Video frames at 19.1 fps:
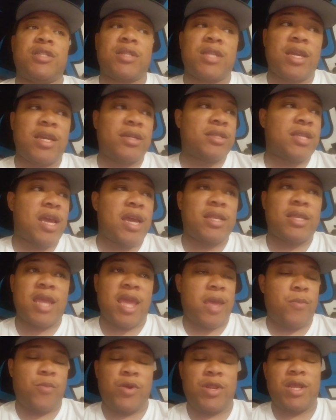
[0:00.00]
things like
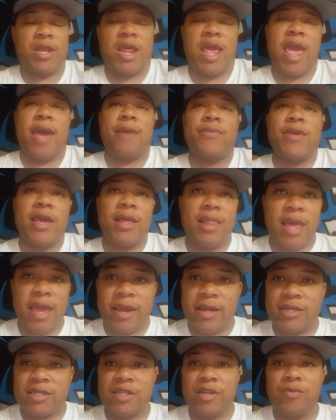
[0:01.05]
that. We didn't have that
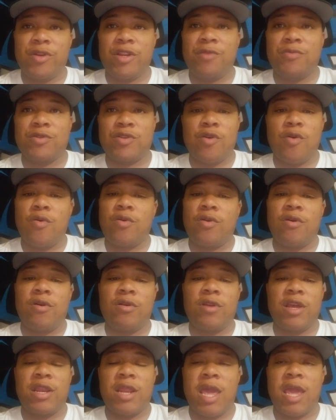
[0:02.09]
last year when he was going on
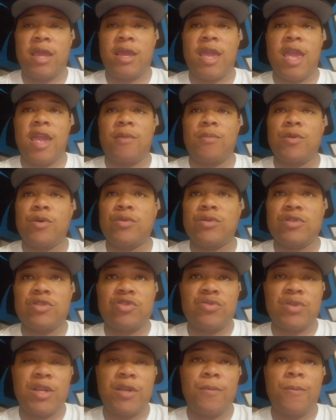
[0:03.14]
that eight game losing
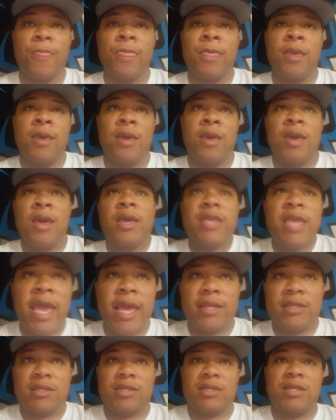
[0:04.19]
streak.
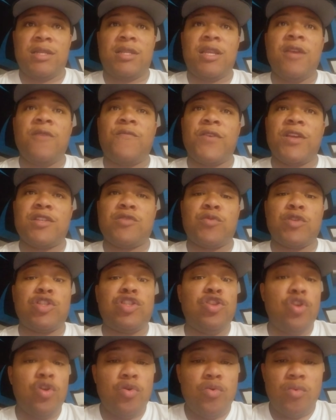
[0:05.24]
Yes, the defense was
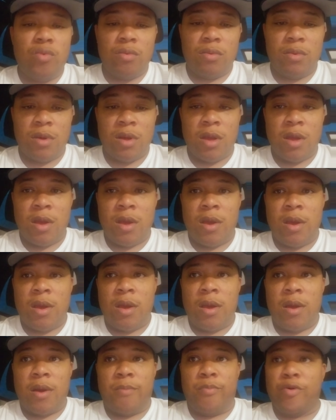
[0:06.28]
new.
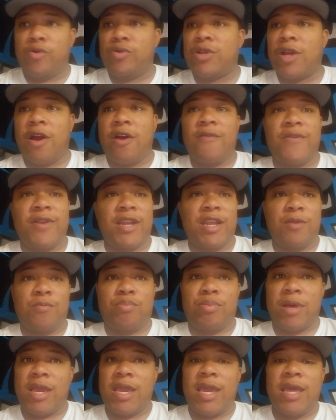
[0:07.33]
Bruce Irvin didn't
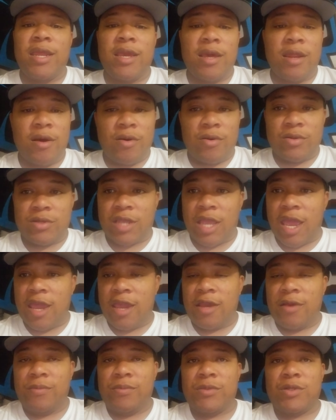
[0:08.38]
play any of those
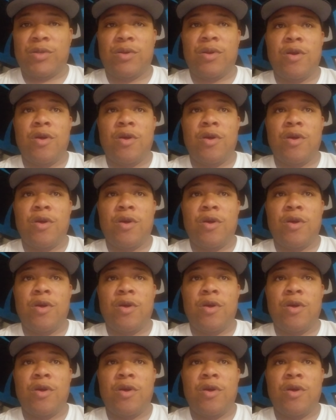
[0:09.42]
games.